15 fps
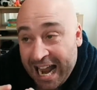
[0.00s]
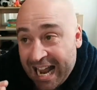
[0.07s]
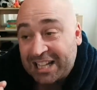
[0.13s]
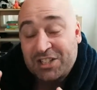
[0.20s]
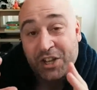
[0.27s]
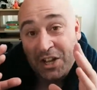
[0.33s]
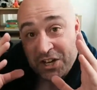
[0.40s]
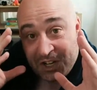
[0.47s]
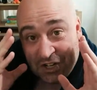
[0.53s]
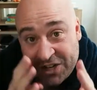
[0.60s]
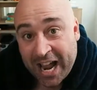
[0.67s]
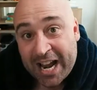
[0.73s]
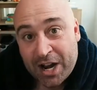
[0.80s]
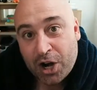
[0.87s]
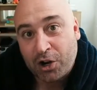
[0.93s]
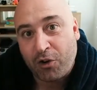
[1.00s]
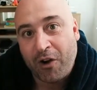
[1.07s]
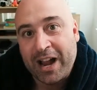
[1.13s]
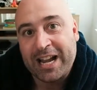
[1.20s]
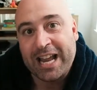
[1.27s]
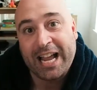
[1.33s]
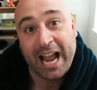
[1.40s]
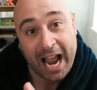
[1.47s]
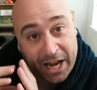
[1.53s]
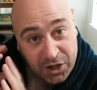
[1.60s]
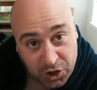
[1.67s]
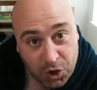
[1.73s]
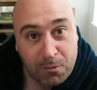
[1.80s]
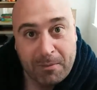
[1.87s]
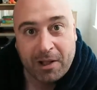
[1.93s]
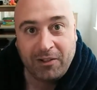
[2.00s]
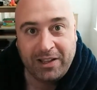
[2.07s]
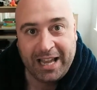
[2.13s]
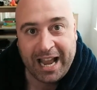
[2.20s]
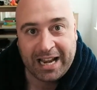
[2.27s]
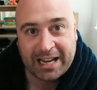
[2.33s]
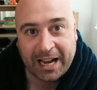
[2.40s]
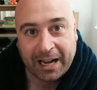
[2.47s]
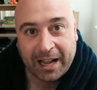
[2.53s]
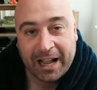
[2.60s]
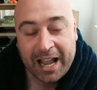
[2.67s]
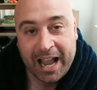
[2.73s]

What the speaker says: It's denigrating and humiliating